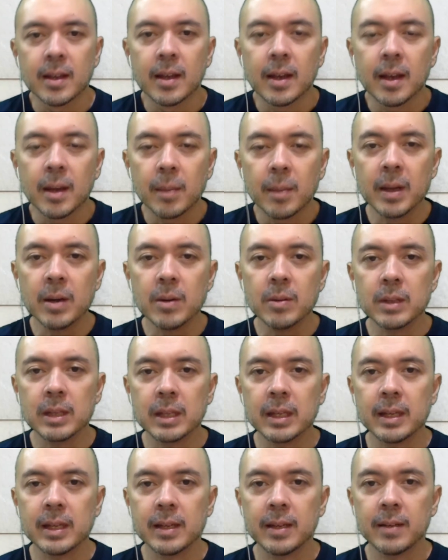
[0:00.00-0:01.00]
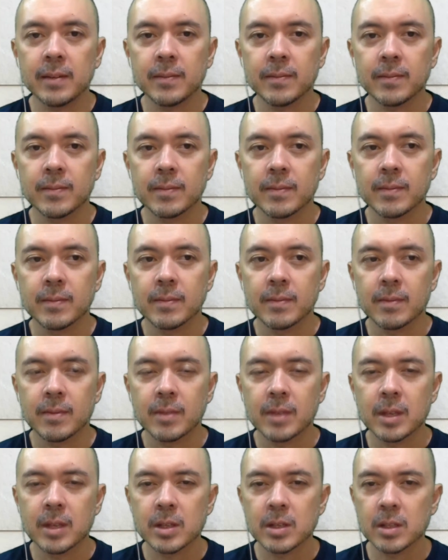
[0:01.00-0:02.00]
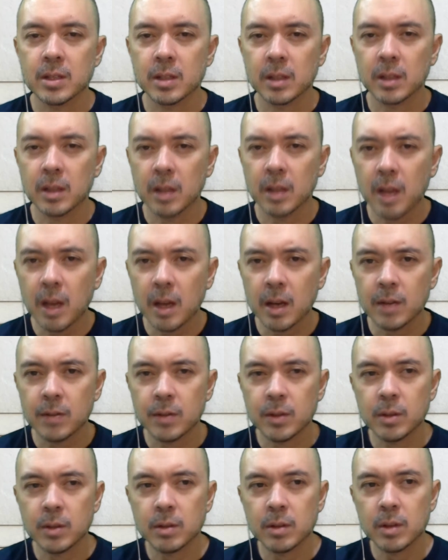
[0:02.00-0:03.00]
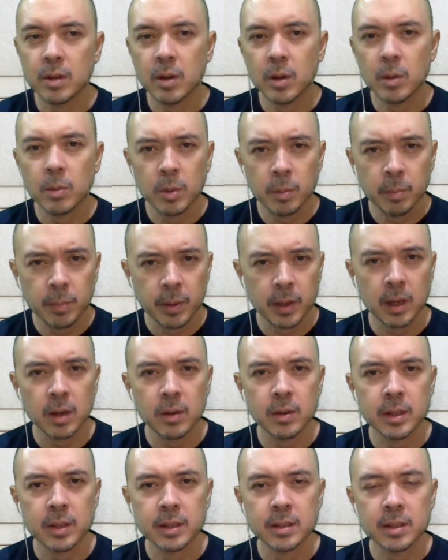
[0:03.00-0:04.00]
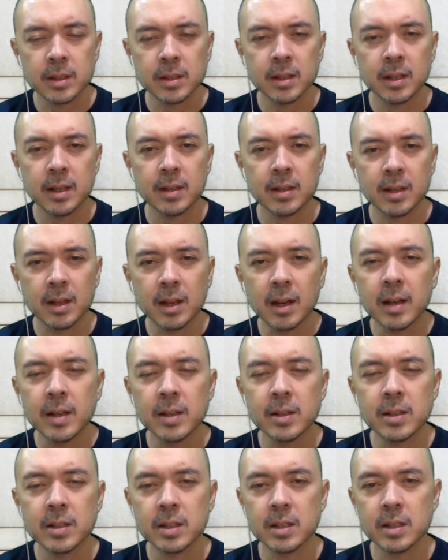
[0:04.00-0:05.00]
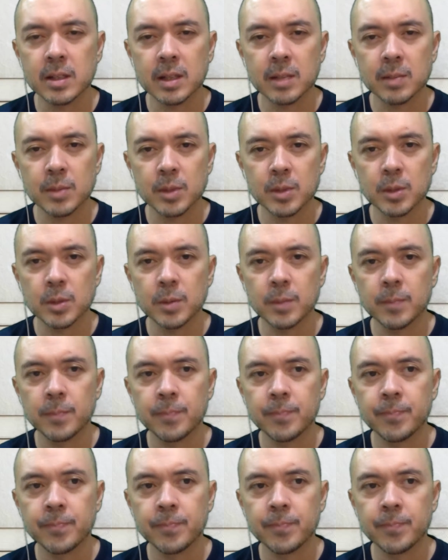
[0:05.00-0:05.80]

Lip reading: Apparently, there's a lot of you that are preparing to take the IELTS exam soon.